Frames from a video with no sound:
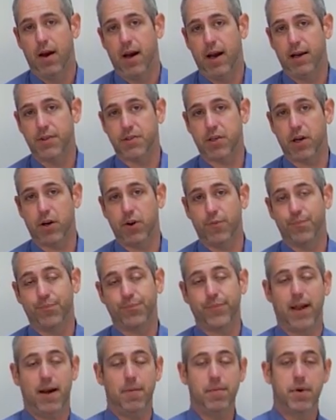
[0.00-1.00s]
And
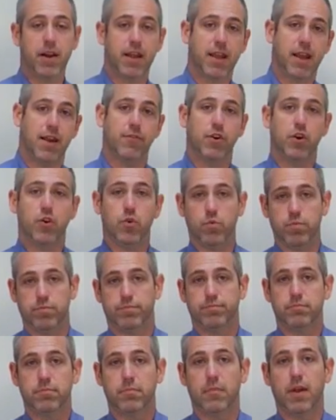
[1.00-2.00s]
so I'm going to give you
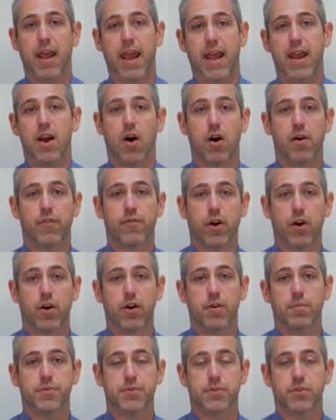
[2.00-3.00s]
AR
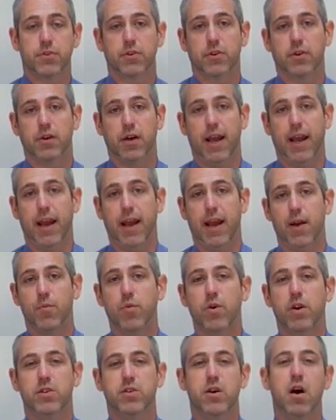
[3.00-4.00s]
verbs, and
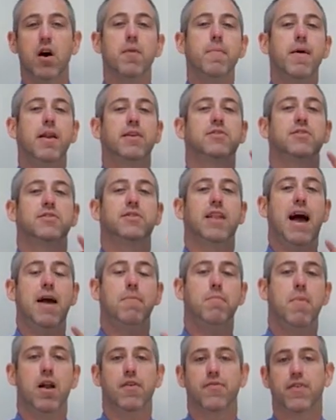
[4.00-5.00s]
we're going to talk about a
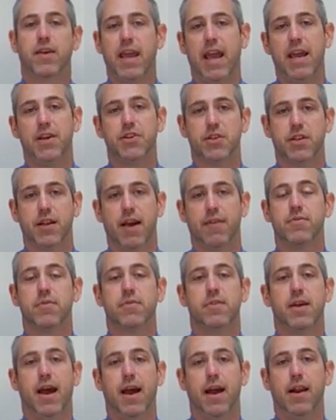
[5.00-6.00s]
slight modification
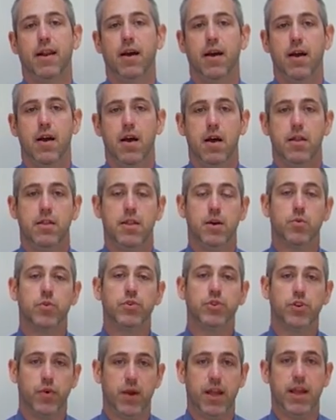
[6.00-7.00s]
after that. Then we'll
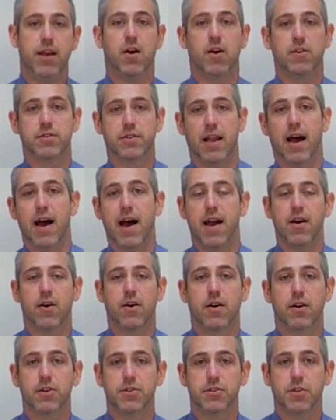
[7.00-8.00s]
do ERs and
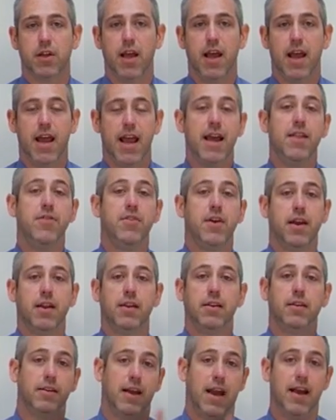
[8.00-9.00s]
IRs. And
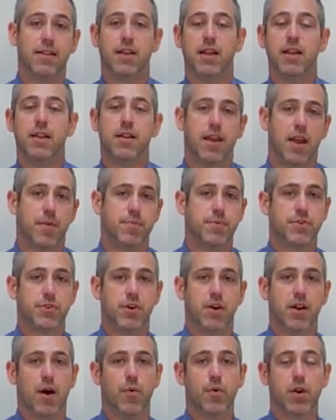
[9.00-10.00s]
then at the end of the
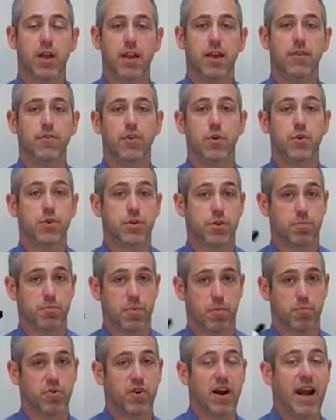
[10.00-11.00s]
episode, I want to give you some
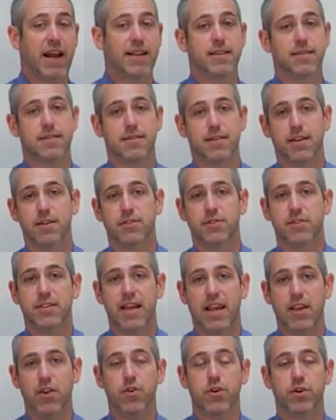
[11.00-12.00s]
practice sentences
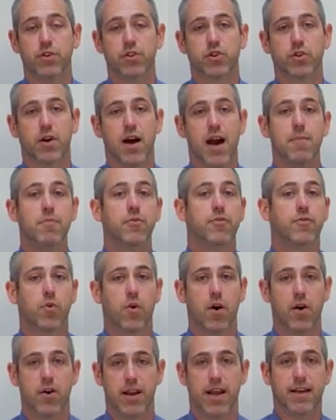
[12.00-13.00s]
that you can try
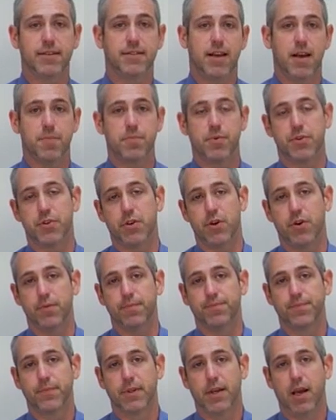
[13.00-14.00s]
before our next episode.